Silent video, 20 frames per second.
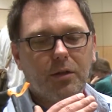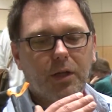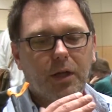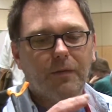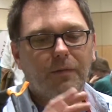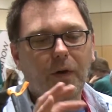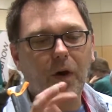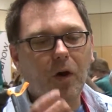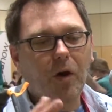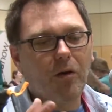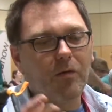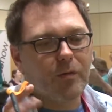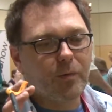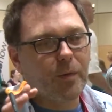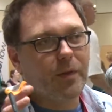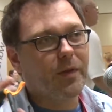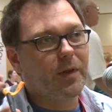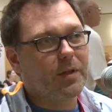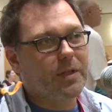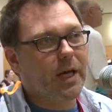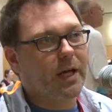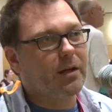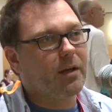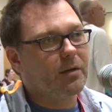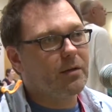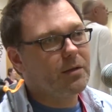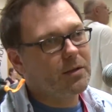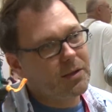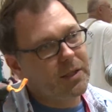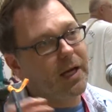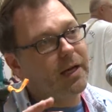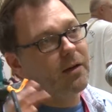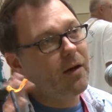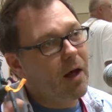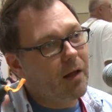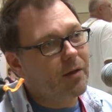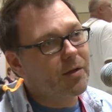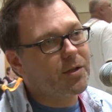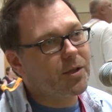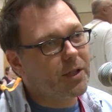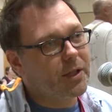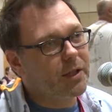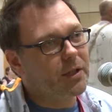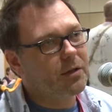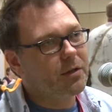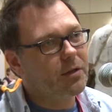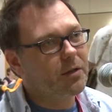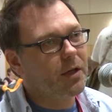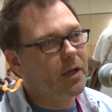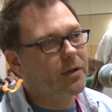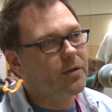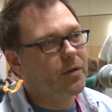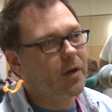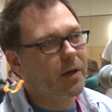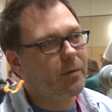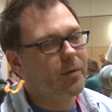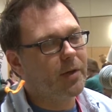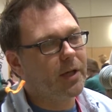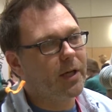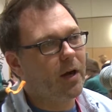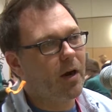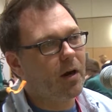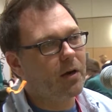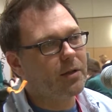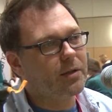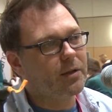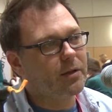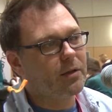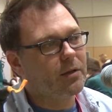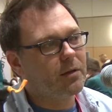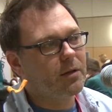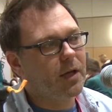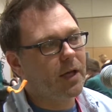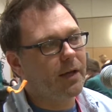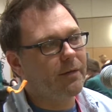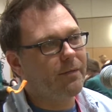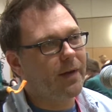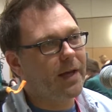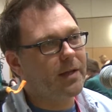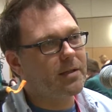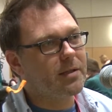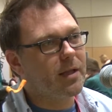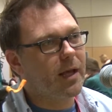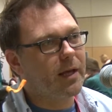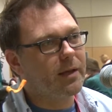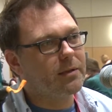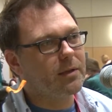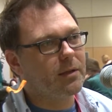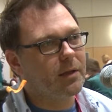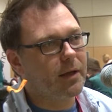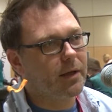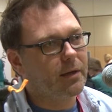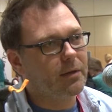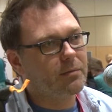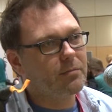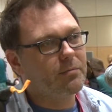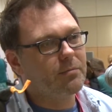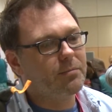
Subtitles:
evolved with the technology and tried really hard to advance that, to let